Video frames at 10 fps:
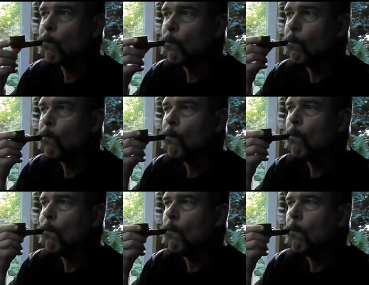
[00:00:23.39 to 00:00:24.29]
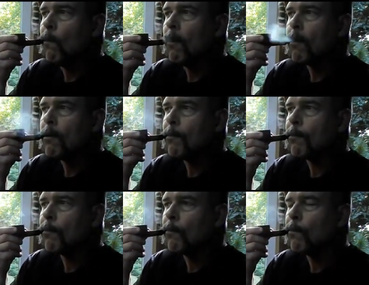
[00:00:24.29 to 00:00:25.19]

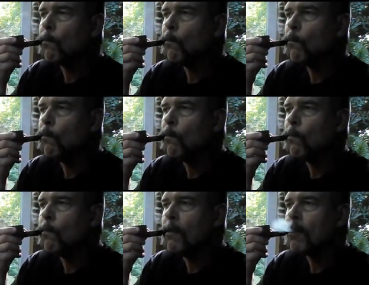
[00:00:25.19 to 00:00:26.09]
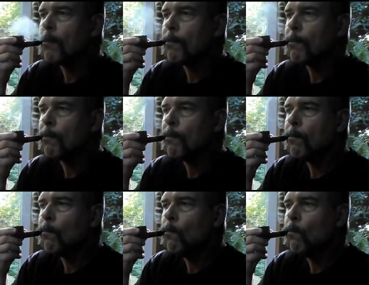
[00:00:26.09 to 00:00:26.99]

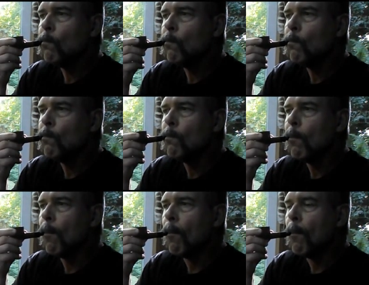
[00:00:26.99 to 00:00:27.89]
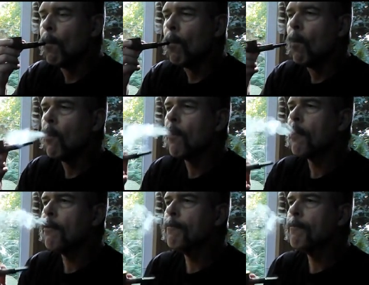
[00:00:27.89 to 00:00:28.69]
[no speech]